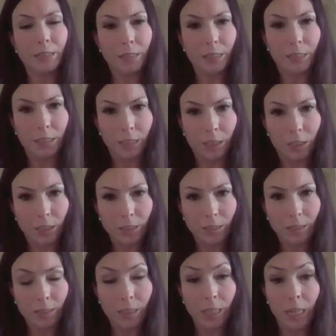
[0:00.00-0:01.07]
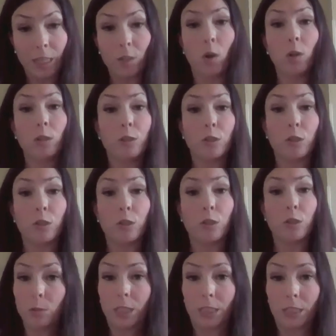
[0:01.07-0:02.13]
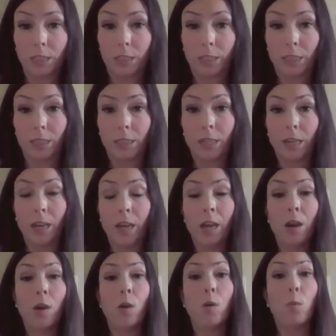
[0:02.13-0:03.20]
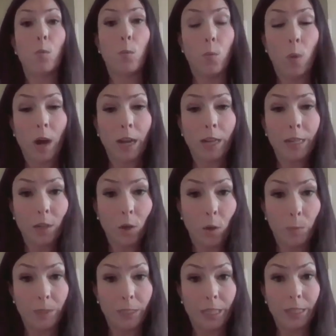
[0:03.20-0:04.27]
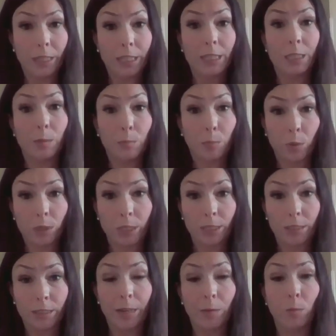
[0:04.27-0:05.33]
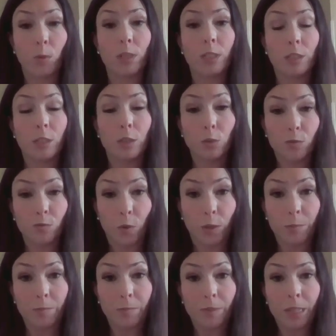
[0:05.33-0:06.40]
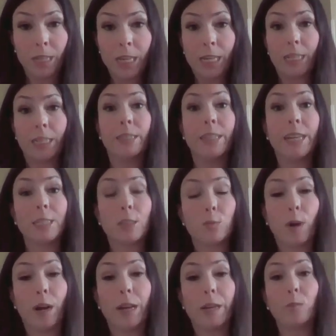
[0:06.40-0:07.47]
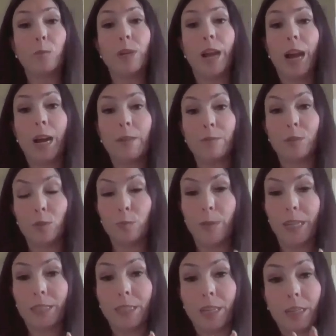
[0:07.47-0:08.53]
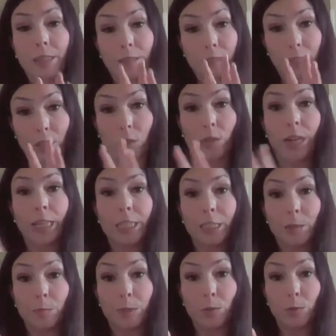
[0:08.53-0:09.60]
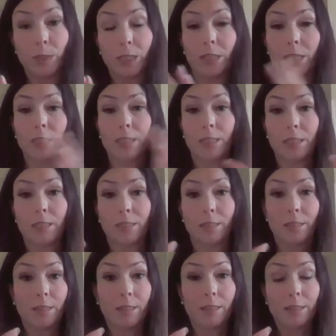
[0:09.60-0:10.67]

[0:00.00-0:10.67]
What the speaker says: the decisions and also to the citizens why open data is important and what it's used for. And that's why we have to make the connection between this is